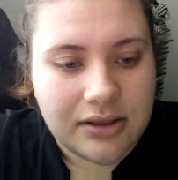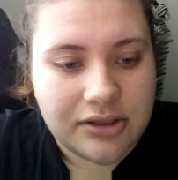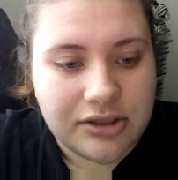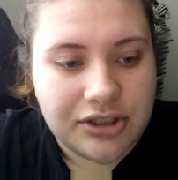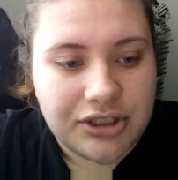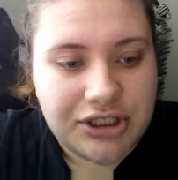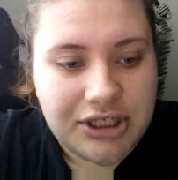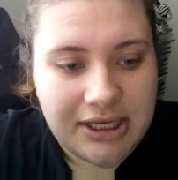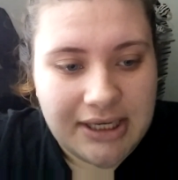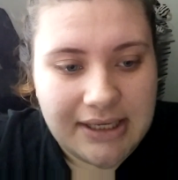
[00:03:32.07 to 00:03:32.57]

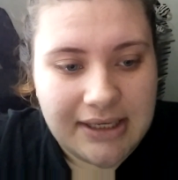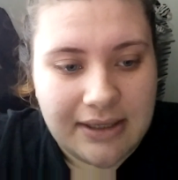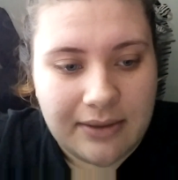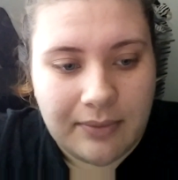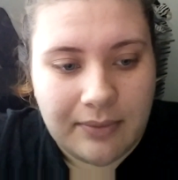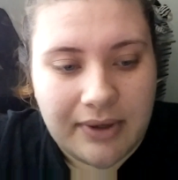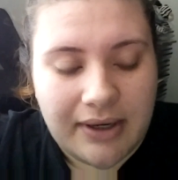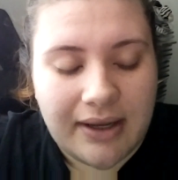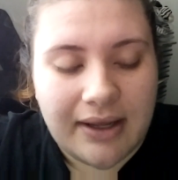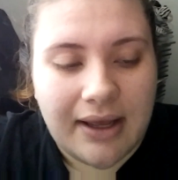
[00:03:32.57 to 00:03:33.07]
she
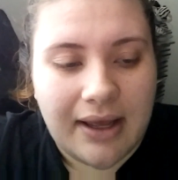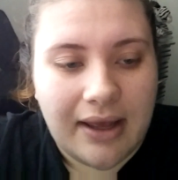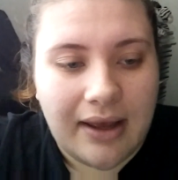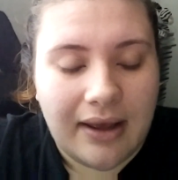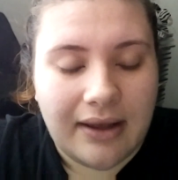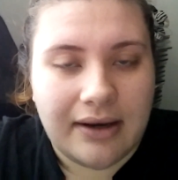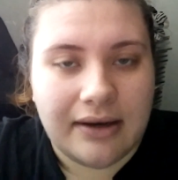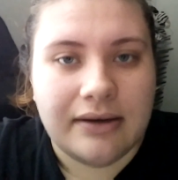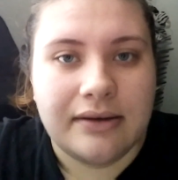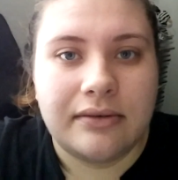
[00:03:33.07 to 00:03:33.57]
went
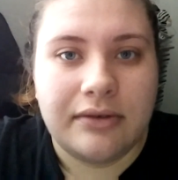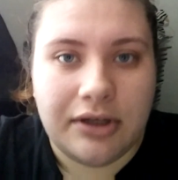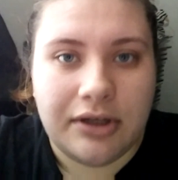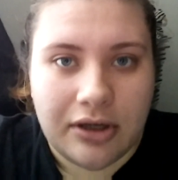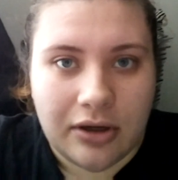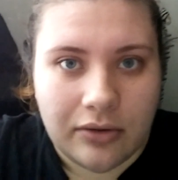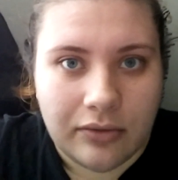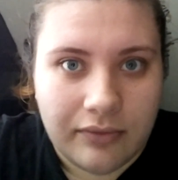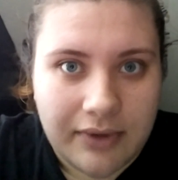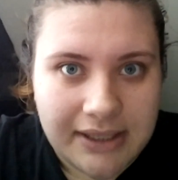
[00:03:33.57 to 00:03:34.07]
ahead and, you
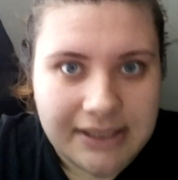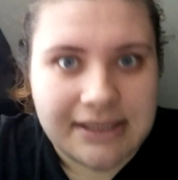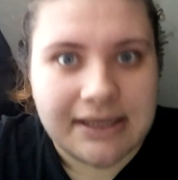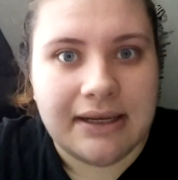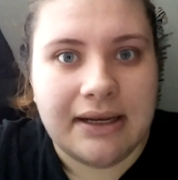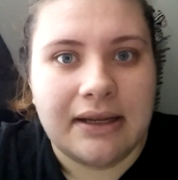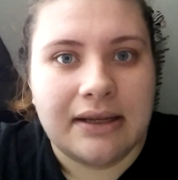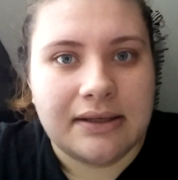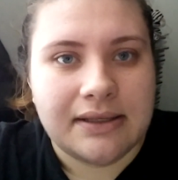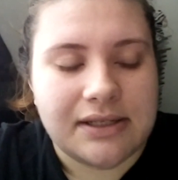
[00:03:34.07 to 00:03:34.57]
know, redid
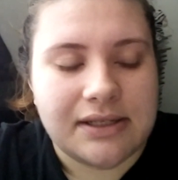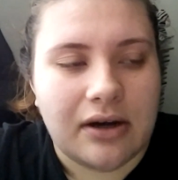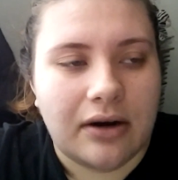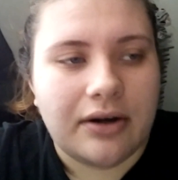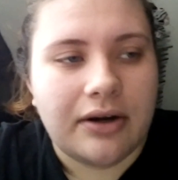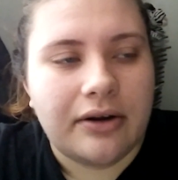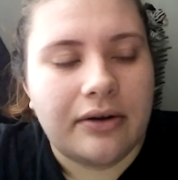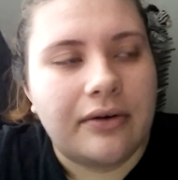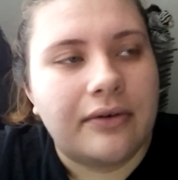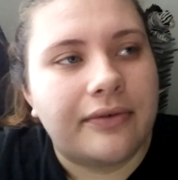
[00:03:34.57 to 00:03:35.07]
it and
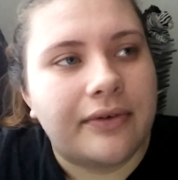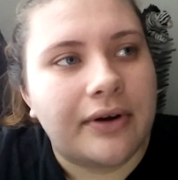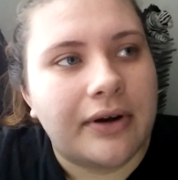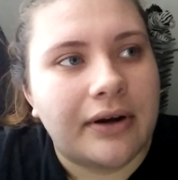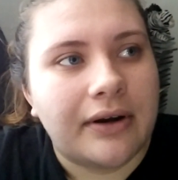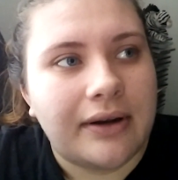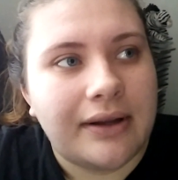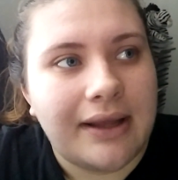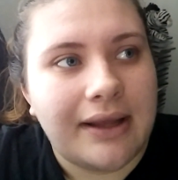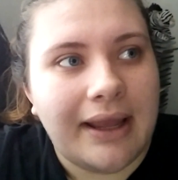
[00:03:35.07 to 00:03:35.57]
started
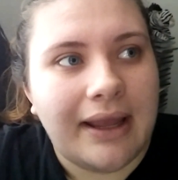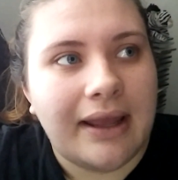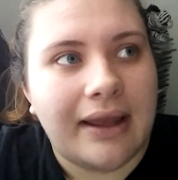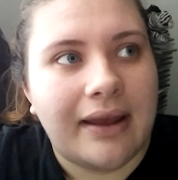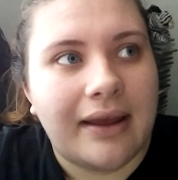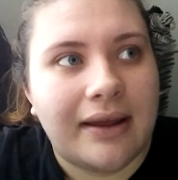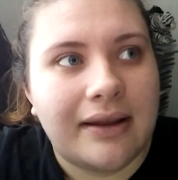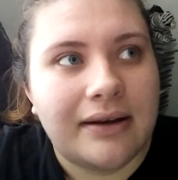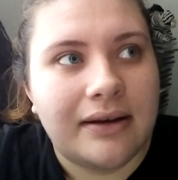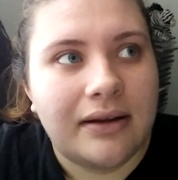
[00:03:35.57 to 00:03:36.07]
over,
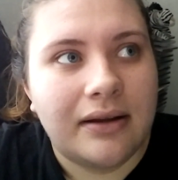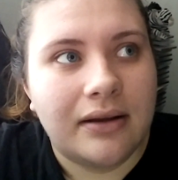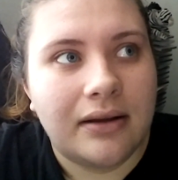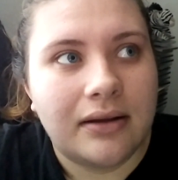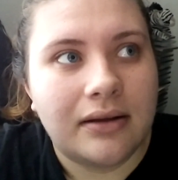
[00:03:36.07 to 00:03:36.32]
and